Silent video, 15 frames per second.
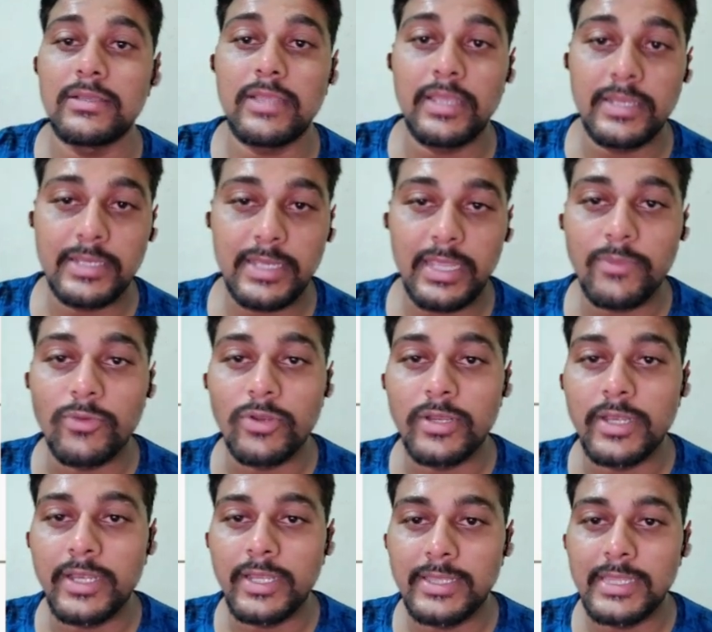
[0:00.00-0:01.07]
it came
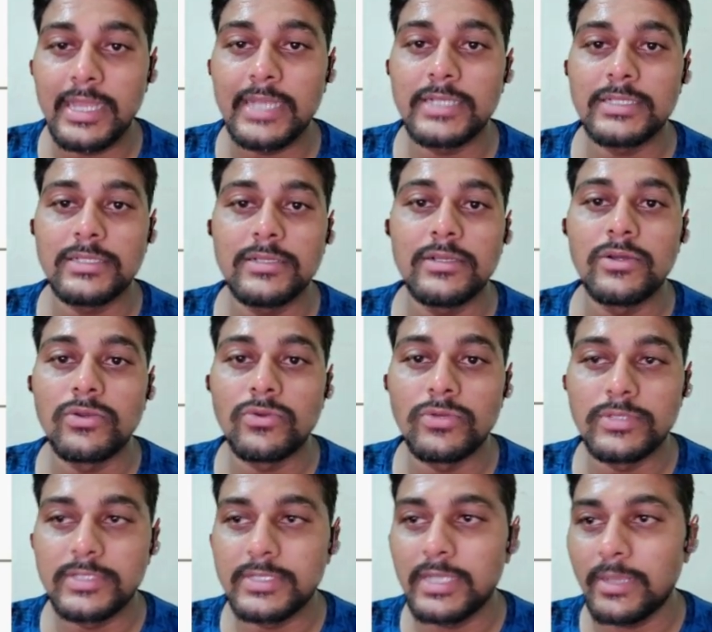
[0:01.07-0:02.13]
already in that
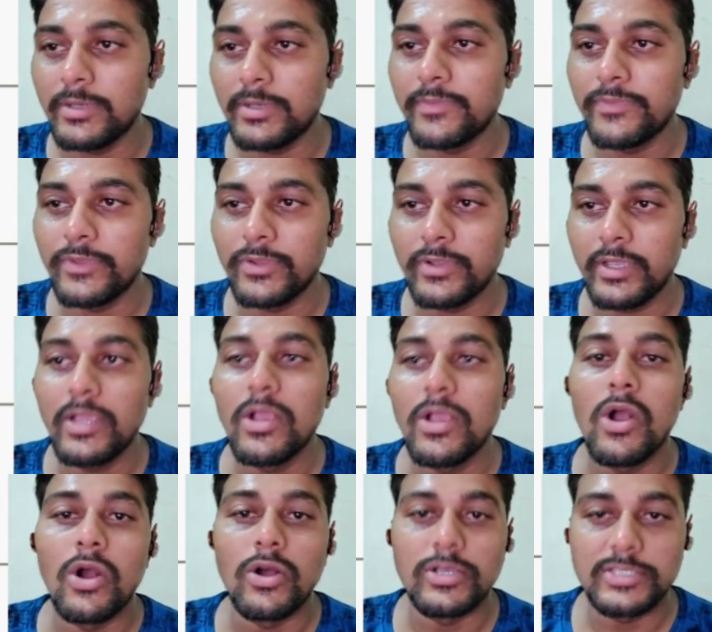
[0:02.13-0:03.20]
rules table. Okay,
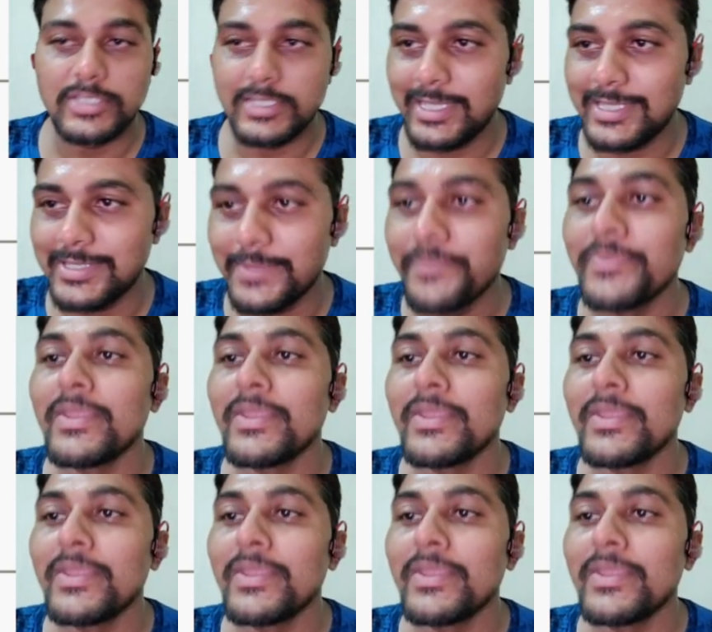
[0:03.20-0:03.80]
hostess.